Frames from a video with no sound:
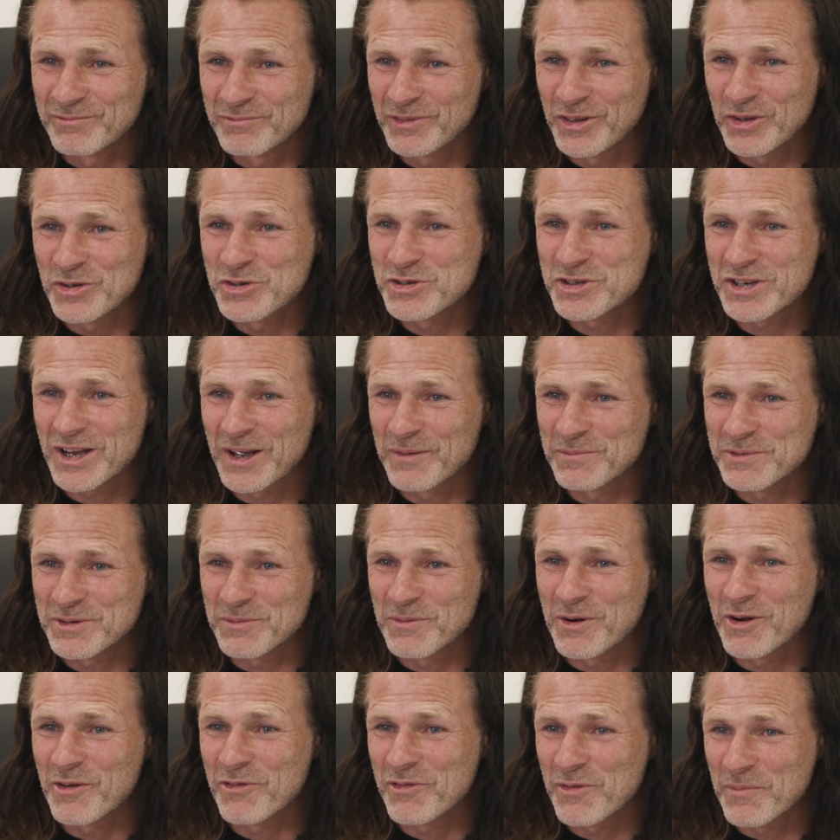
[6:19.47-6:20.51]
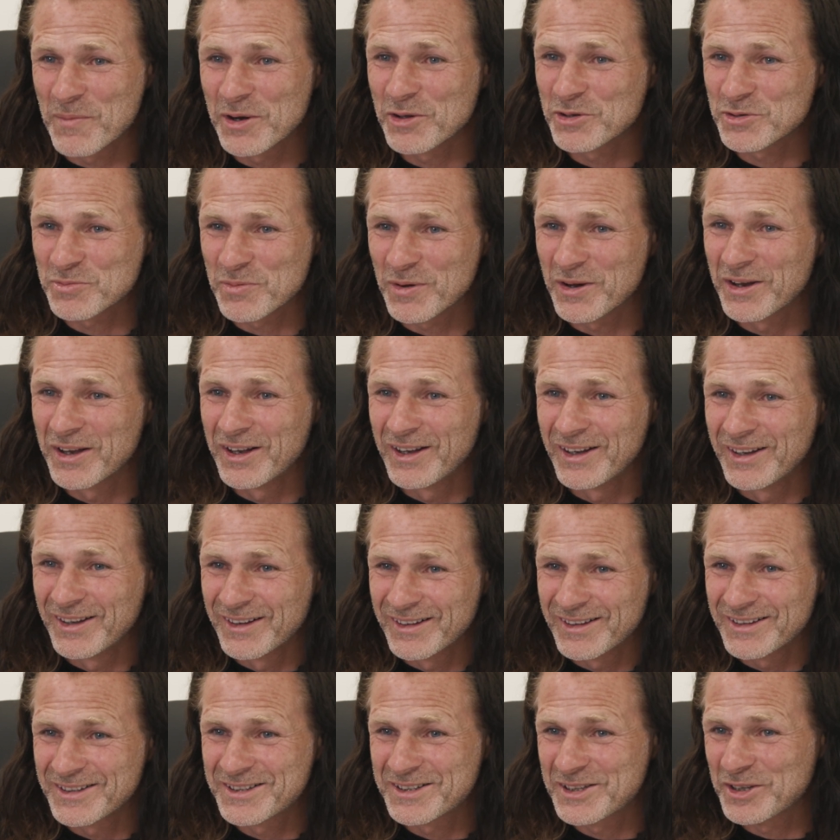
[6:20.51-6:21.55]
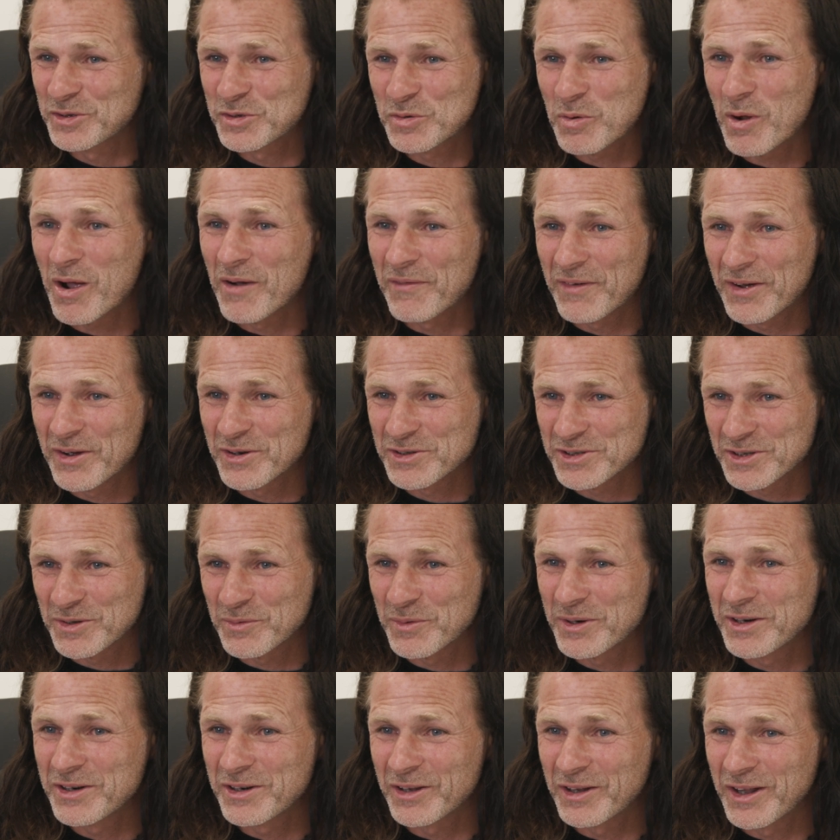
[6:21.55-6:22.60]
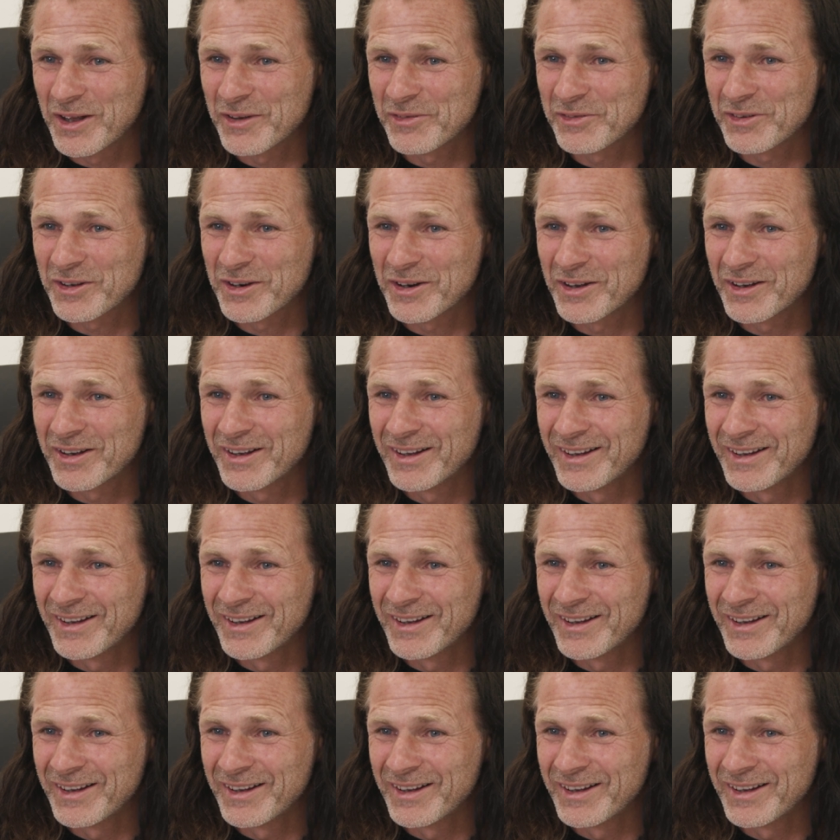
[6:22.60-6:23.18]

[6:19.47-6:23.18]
lunchtime tomorrow for Middlesbrough. There's still 12 hours of the window left.